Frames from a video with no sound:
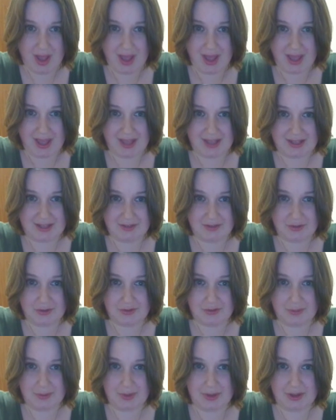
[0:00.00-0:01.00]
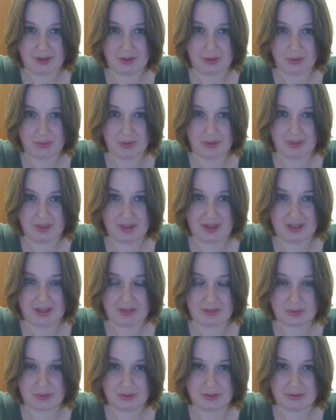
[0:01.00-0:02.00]
And if you're familiar with any
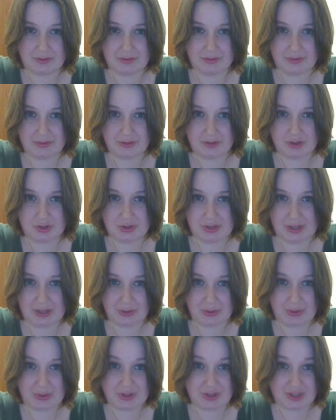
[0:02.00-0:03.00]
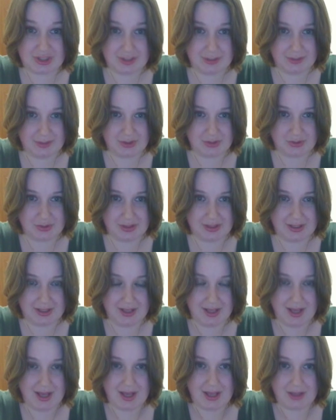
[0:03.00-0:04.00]
sort of Judeo-Christian imagery,
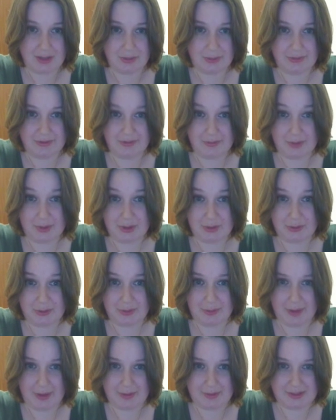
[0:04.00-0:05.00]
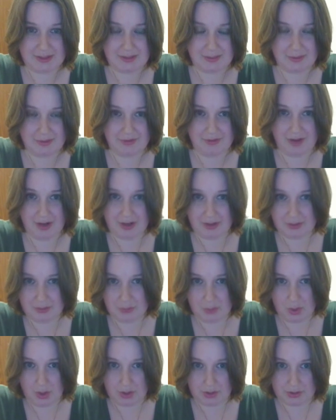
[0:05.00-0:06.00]
you'll be familiar with the baptism of fire and
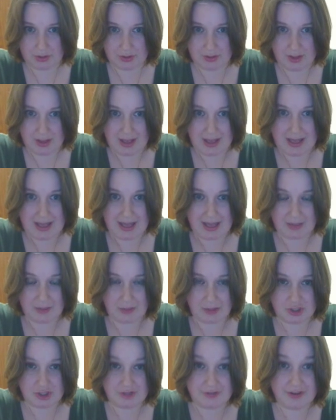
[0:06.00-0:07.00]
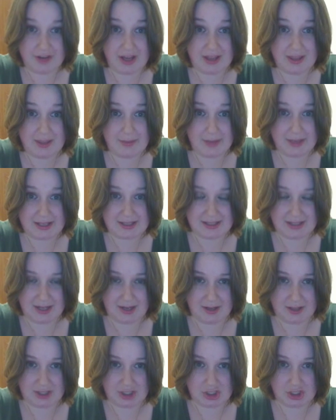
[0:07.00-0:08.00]
water. And when she finally makes it out
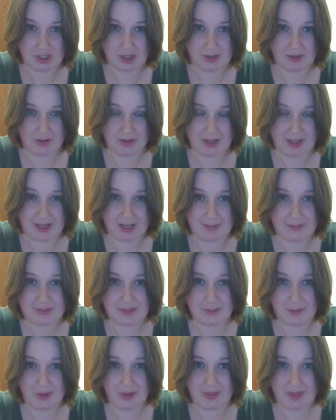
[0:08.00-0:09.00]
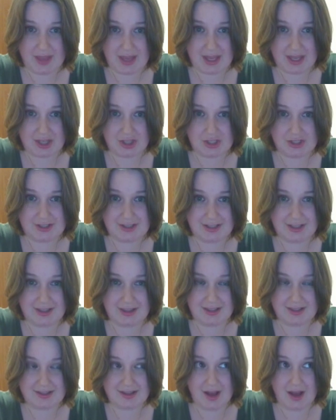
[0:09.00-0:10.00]
of the shuttle and comes up on land, she's in
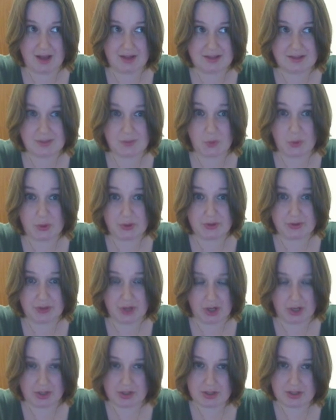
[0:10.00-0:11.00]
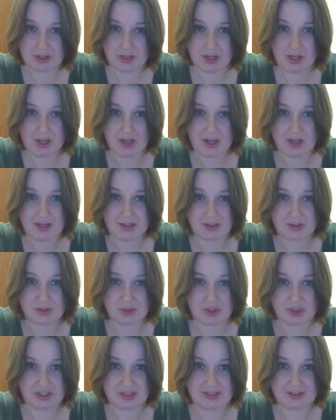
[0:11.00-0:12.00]
this unspoiled garden. So
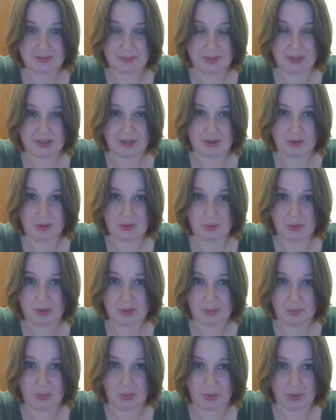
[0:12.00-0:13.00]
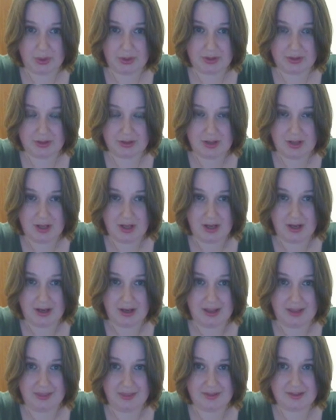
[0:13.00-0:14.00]
she's been reborn
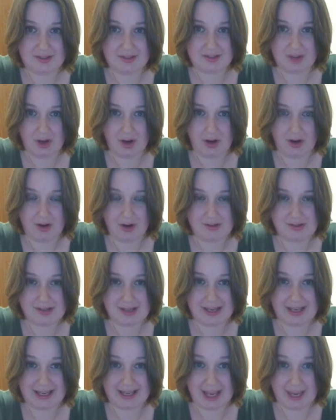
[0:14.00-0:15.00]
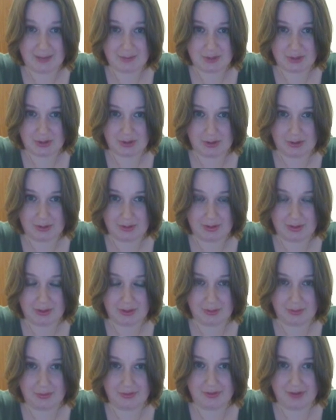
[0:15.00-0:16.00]
in the stars and came to Earth
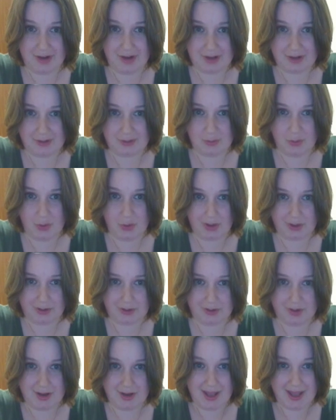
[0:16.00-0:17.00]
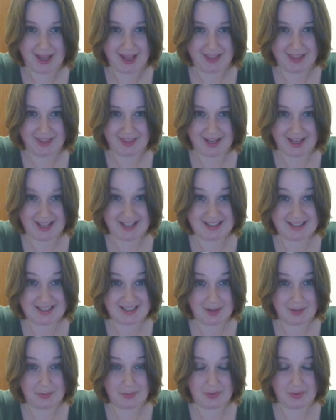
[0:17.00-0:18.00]
through fire and water, and then ends
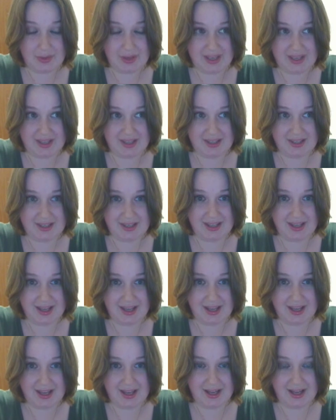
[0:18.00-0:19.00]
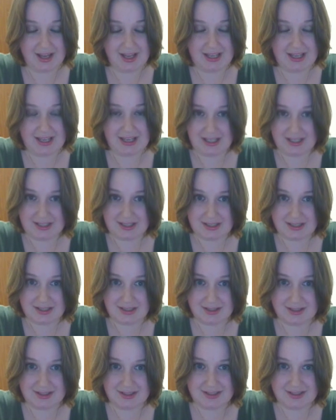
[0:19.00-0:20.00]
up in an Eden
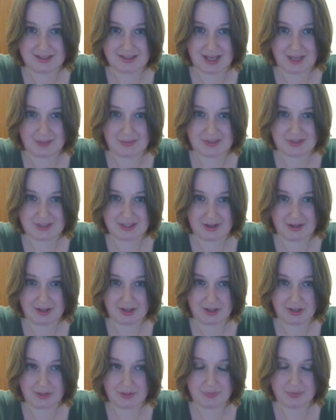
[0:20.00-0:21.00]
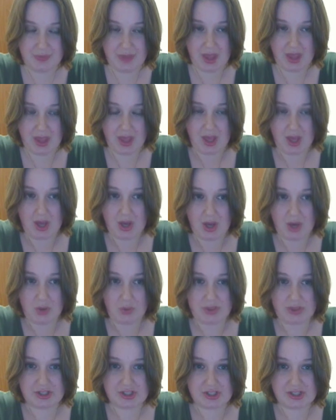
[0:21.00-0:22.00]
type scenario,
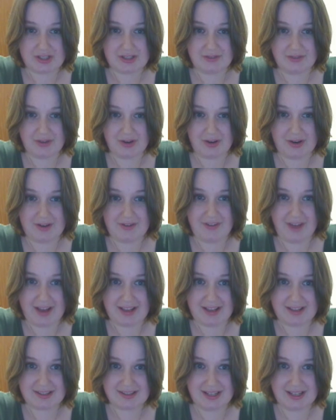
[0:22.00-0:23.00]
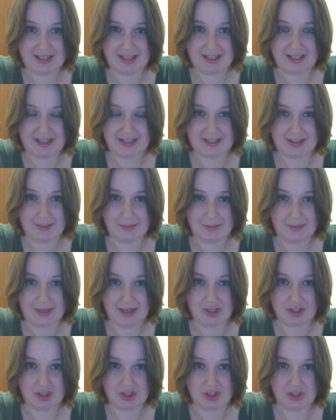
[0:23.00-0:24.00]
which is a very fascinating
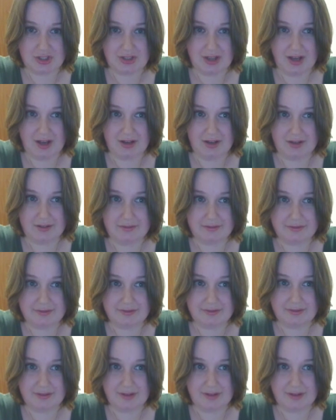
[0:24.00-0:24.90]
examination of